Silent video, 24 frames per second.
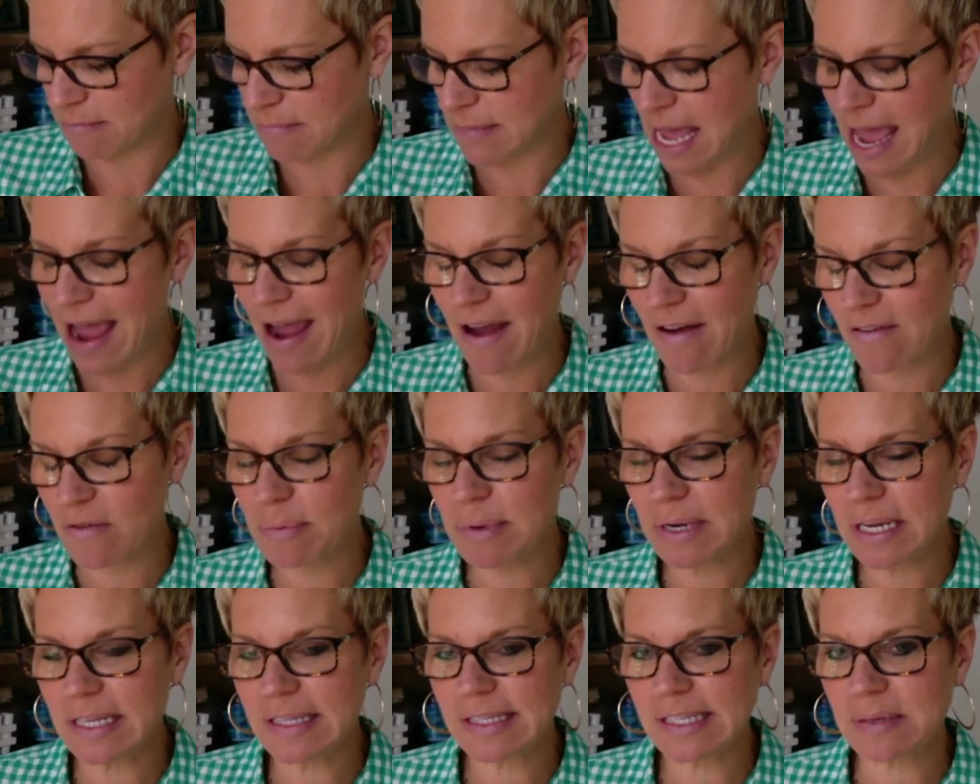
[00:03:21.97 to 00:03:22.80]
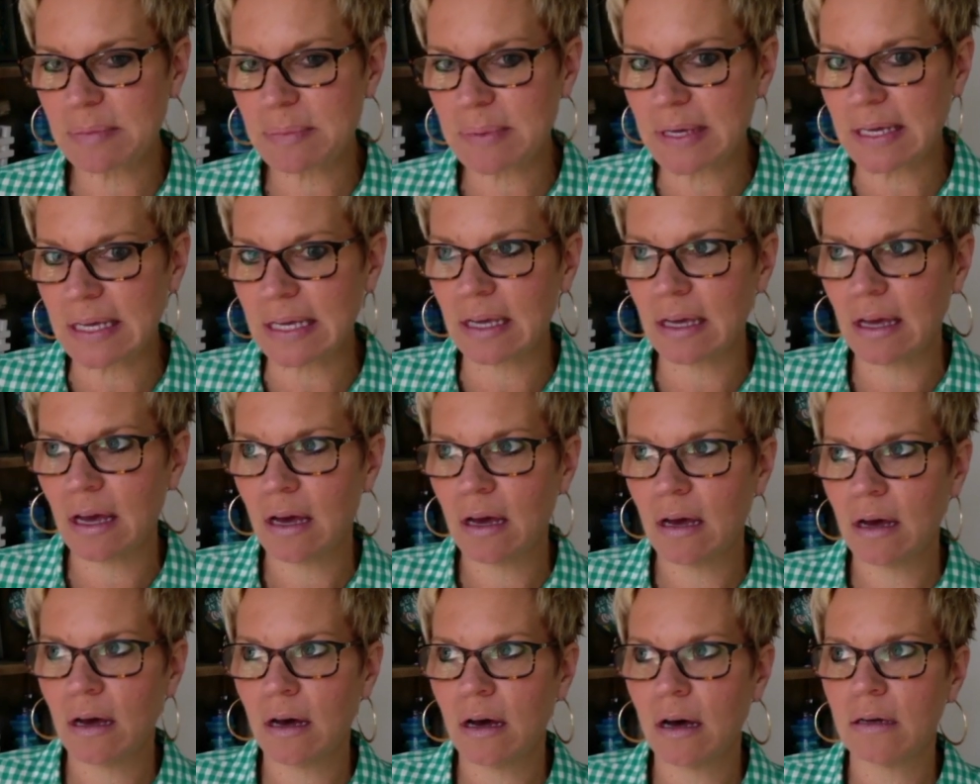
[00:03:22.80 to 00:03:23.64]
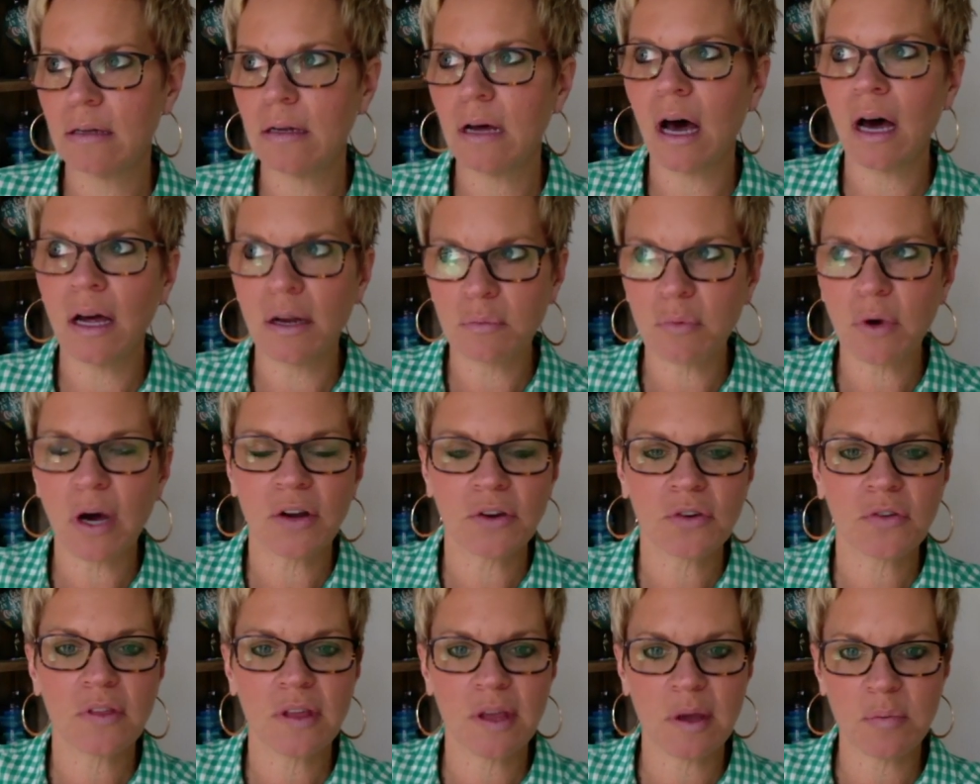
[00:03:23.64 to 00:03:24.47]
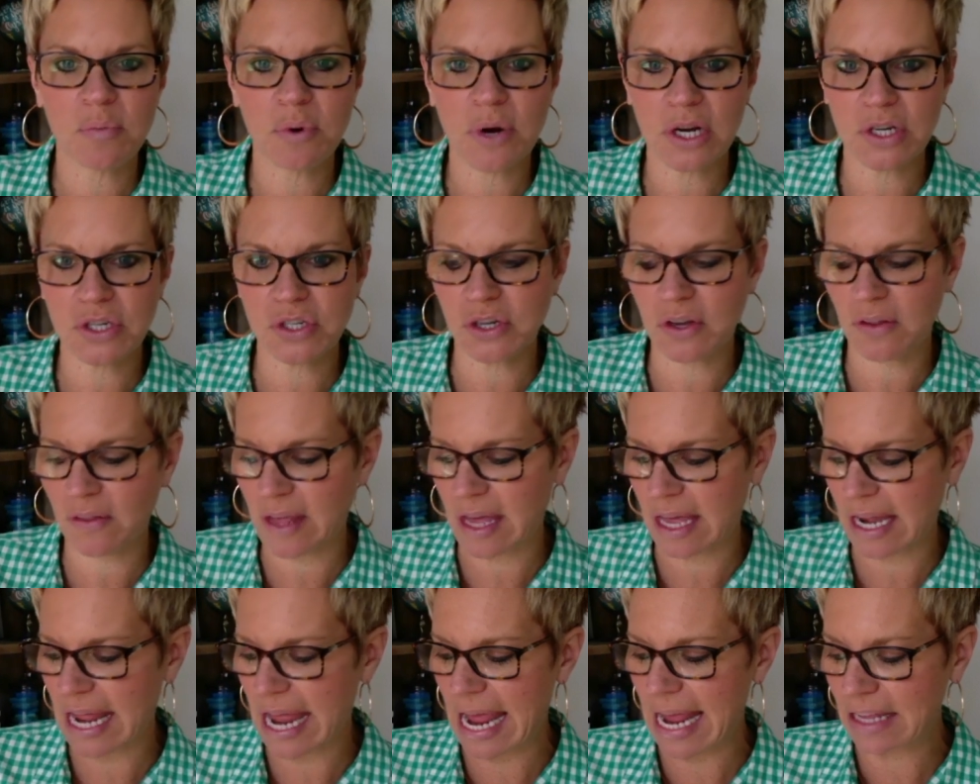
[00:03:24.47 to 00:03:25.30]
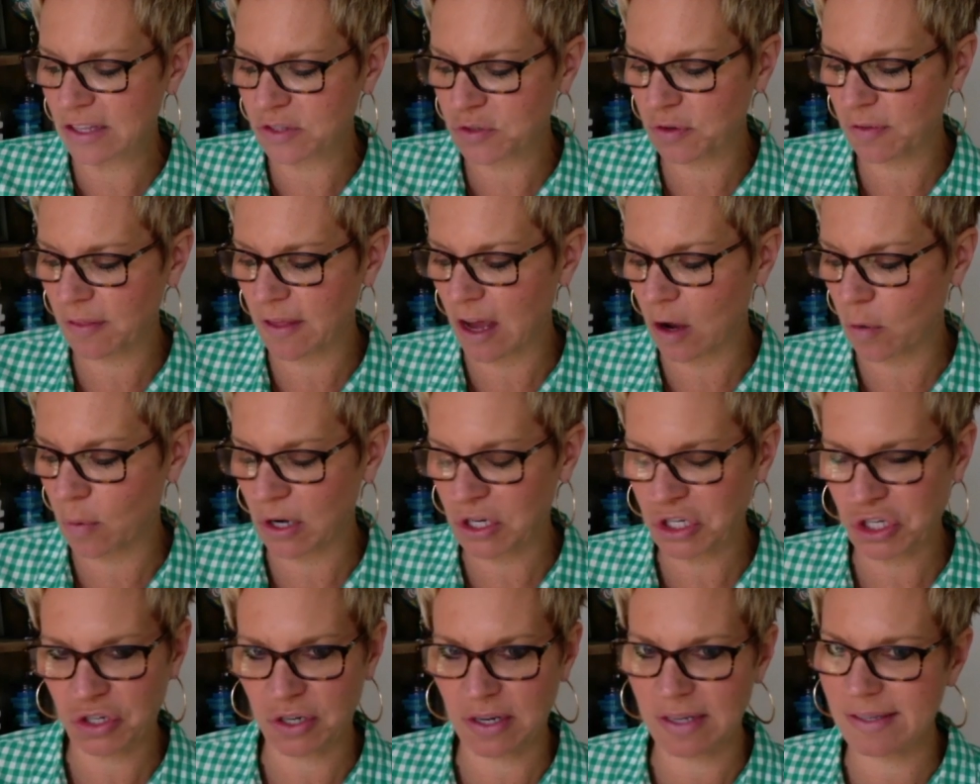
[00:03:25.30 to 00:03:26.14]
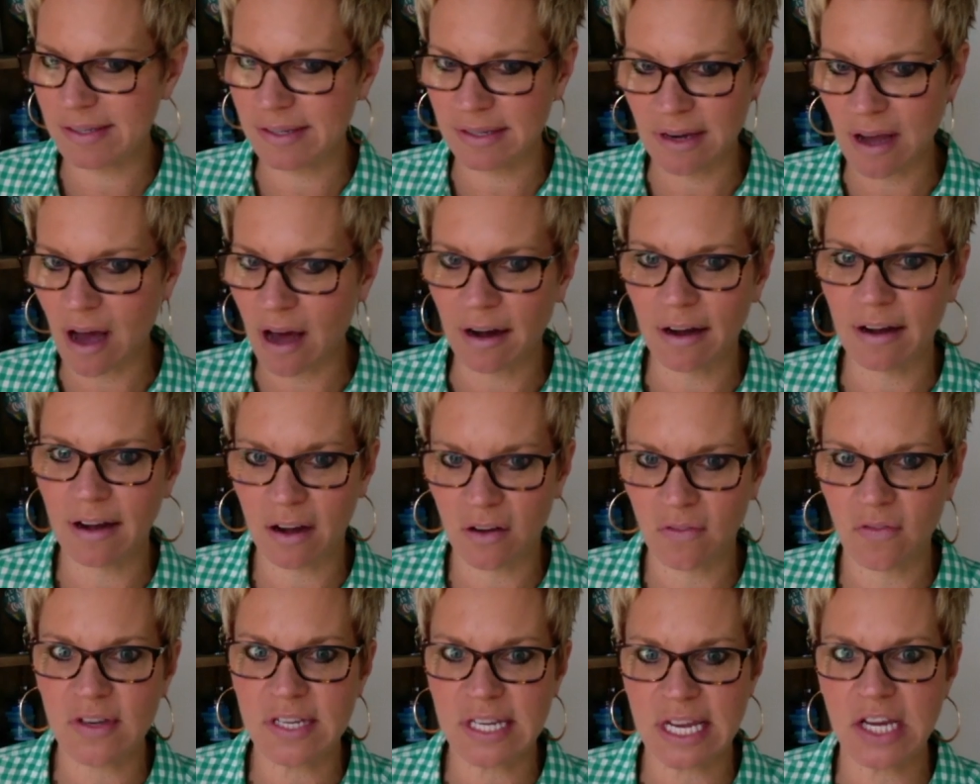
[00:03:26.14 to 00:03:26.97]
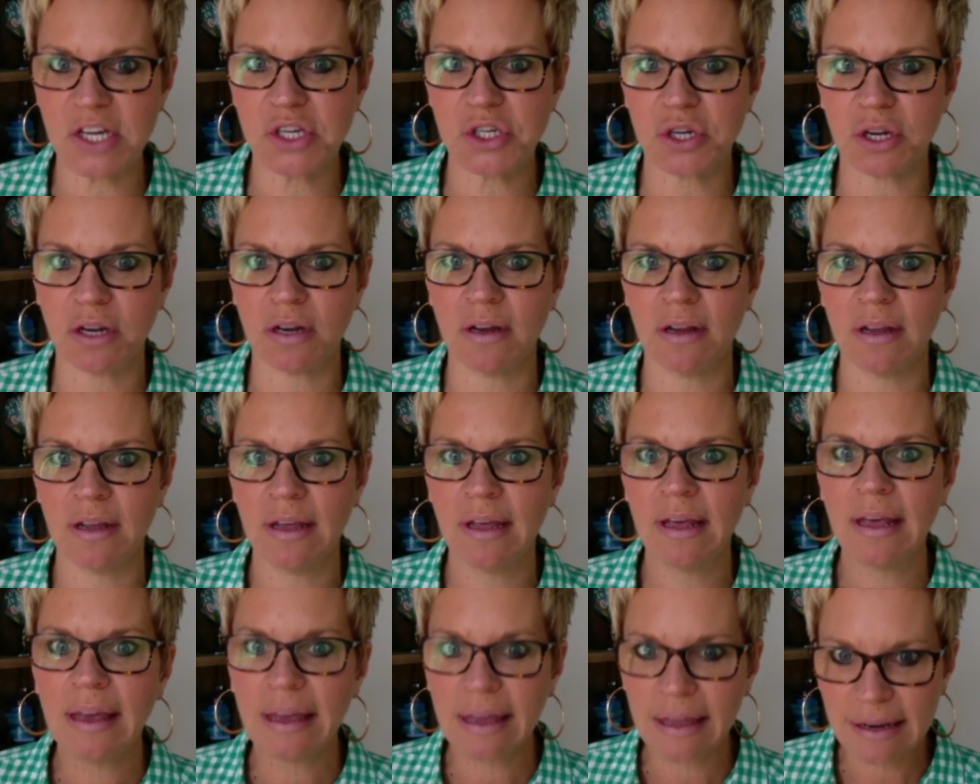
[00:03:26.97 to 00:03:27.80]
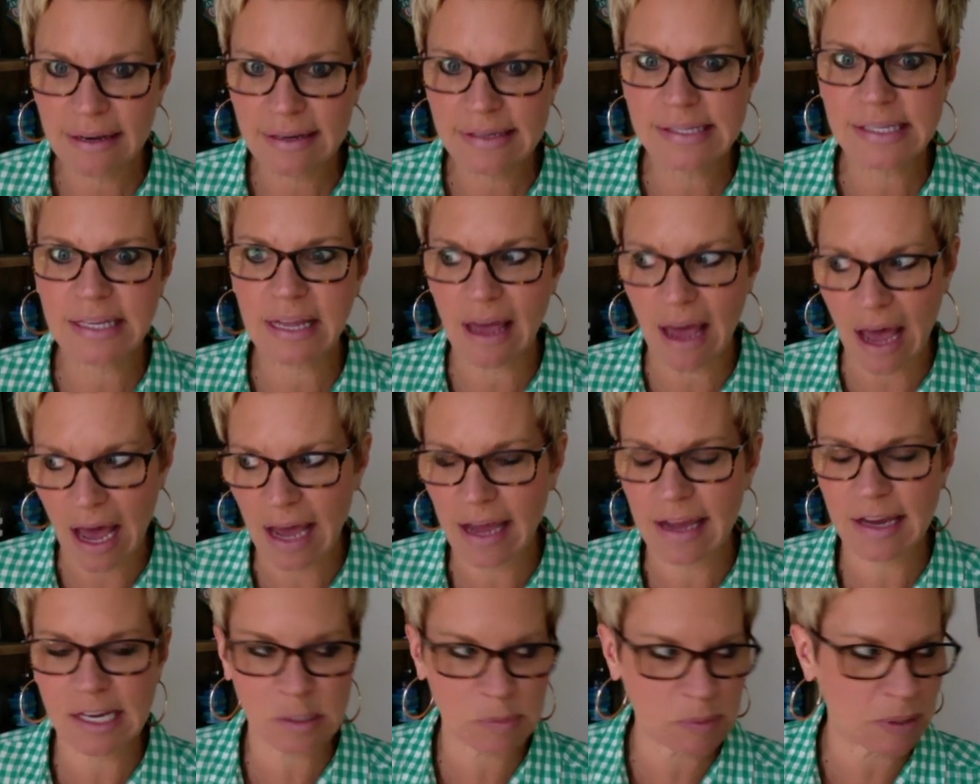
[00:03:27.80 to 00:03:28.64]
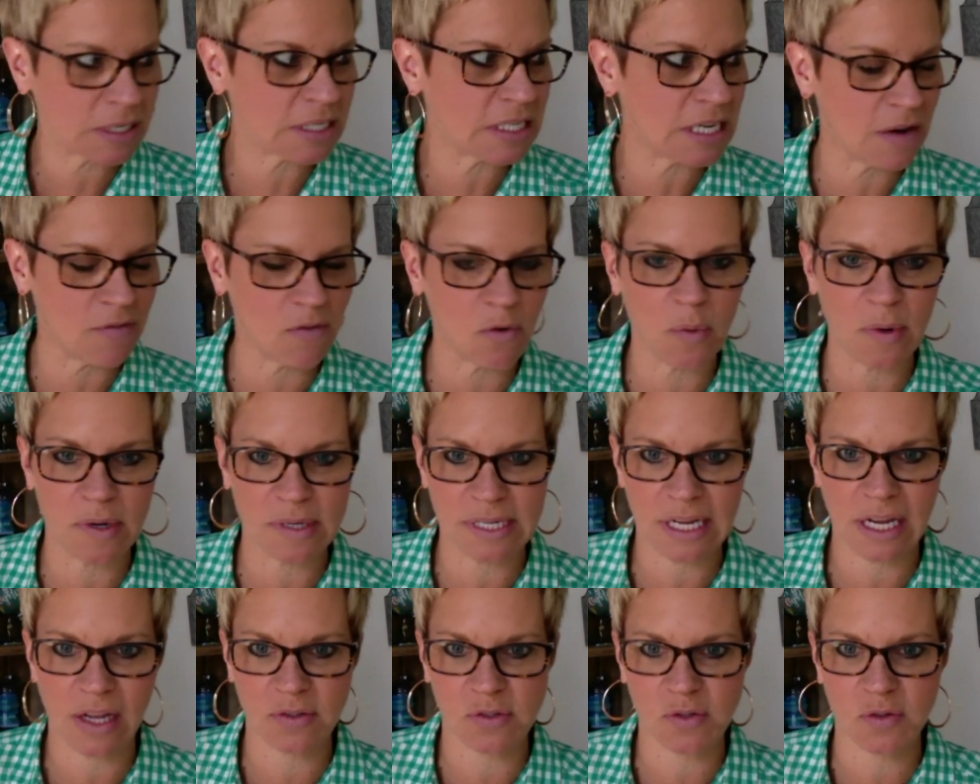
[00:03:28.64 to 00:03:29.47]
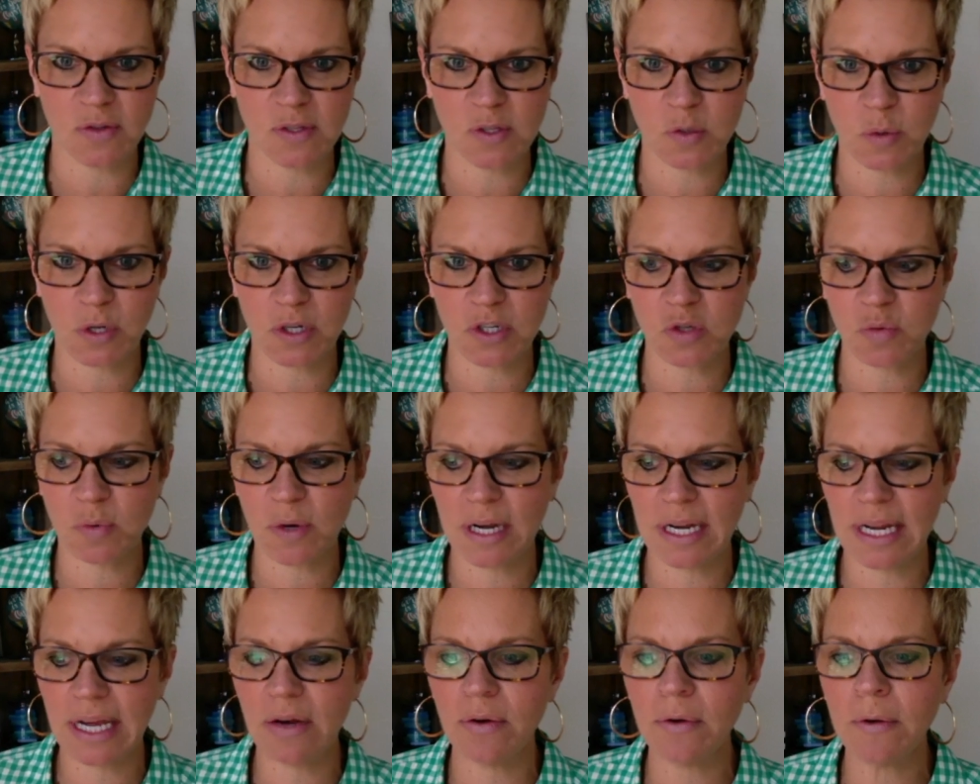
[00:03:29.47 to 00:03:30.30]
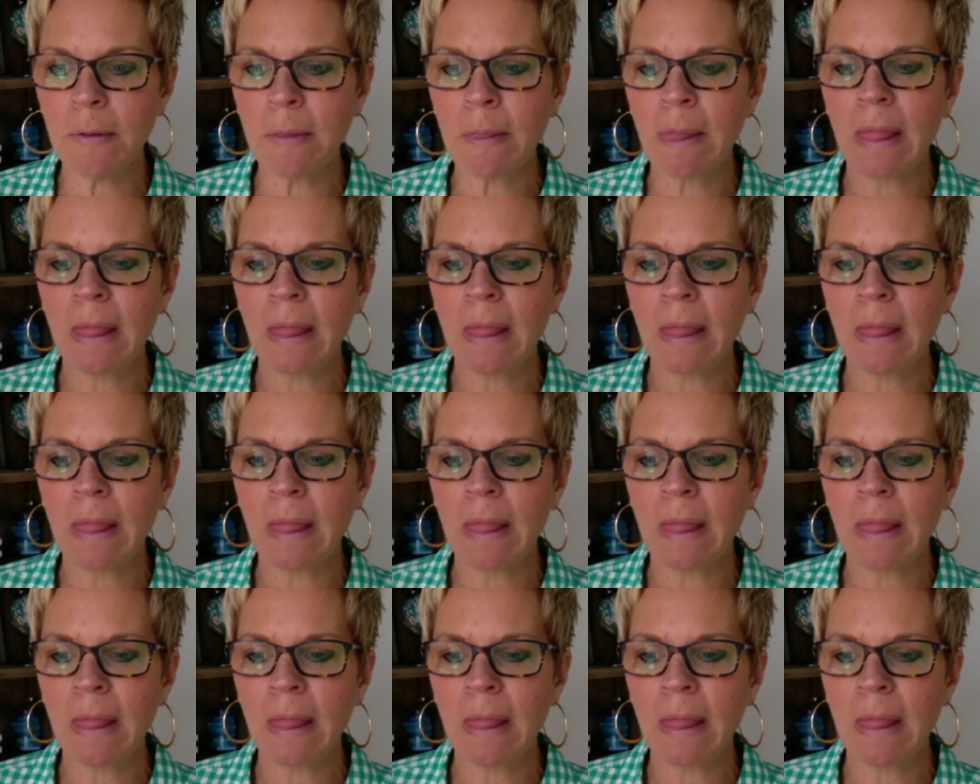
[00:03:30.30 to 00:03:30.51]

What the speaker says: everybody needs to be under the impression that answering that question is not an invitation. It is, I expect everyone to answer this question right now.